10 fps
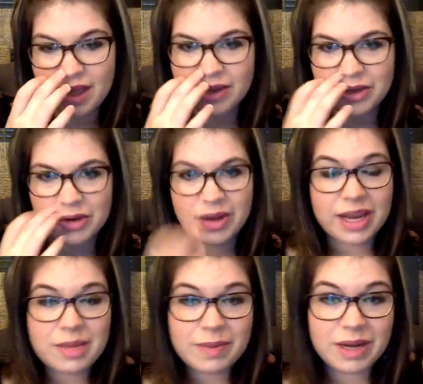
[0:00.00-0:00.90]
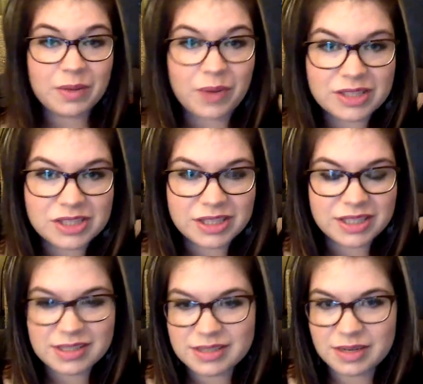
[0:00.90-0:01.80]
And, you know, anybody watching
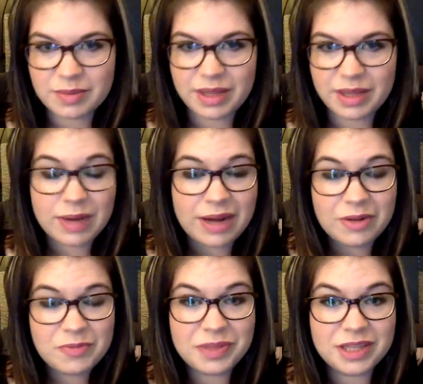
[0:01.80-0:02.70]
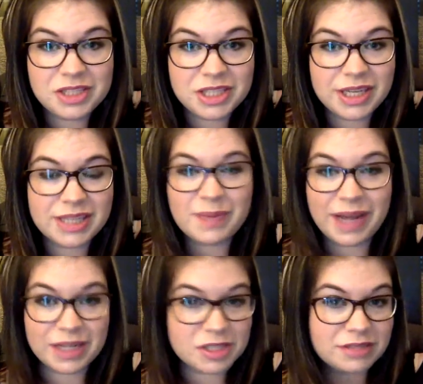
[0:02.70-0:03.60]
this is going to be like, wow, that chick has
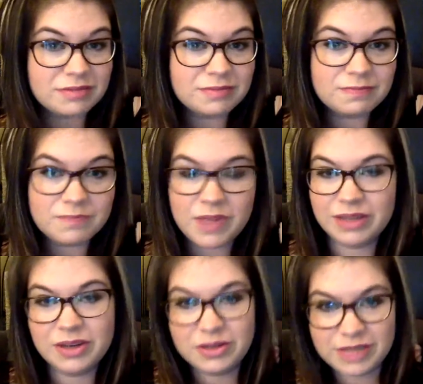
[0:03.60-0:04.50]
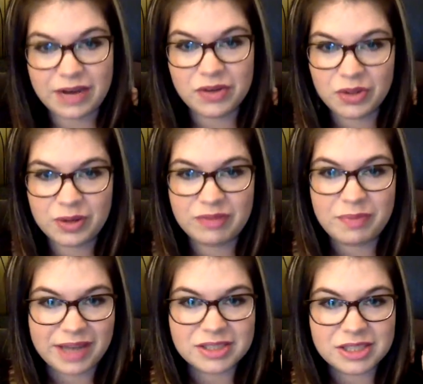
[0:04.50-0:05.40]
passion. Like, no doubt you have
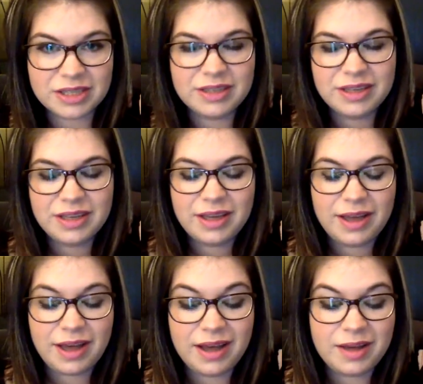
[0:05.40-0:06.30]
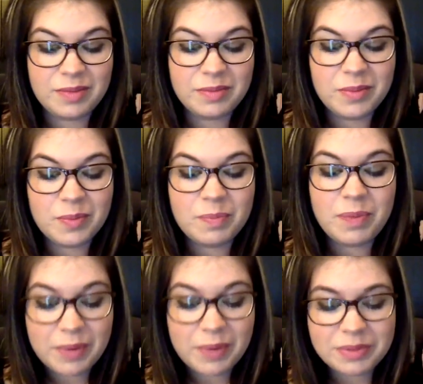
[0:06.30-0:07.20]
passion.
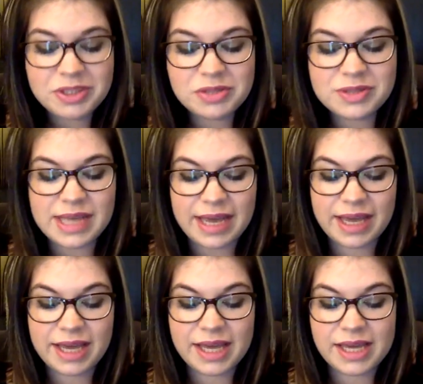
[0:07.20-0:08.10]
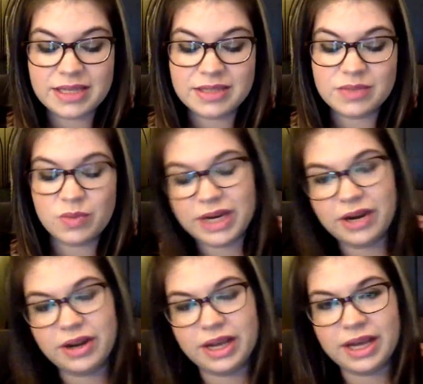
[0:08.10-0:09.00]
But what would you say is one
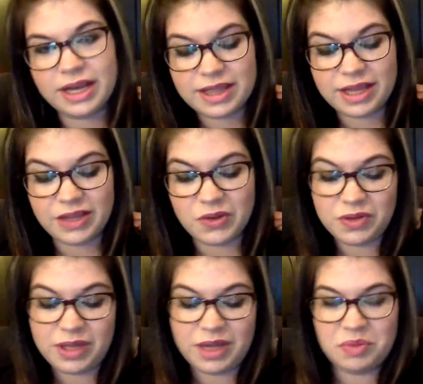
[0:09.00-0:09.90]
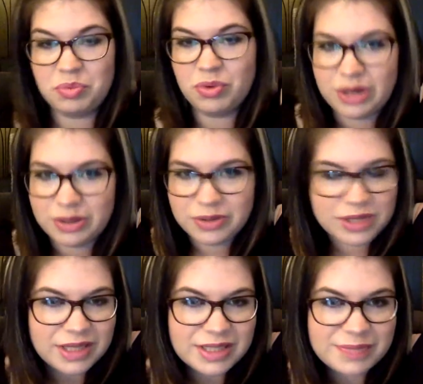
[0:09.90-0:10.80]
area that you feel like a pro
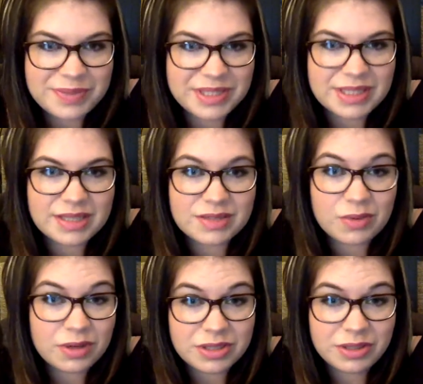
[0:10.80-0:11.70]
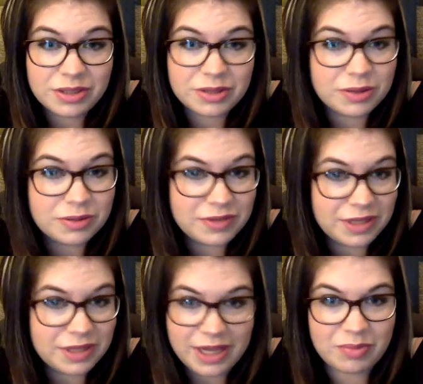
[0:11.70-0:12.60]
in this business? Or do you feel
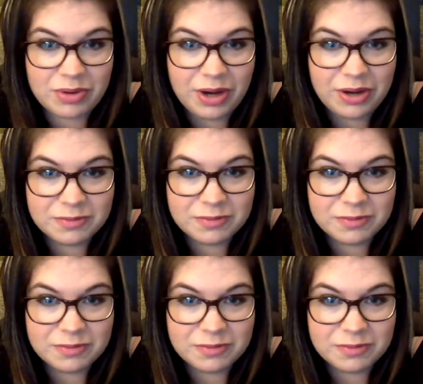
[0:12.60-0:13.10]
like a pro?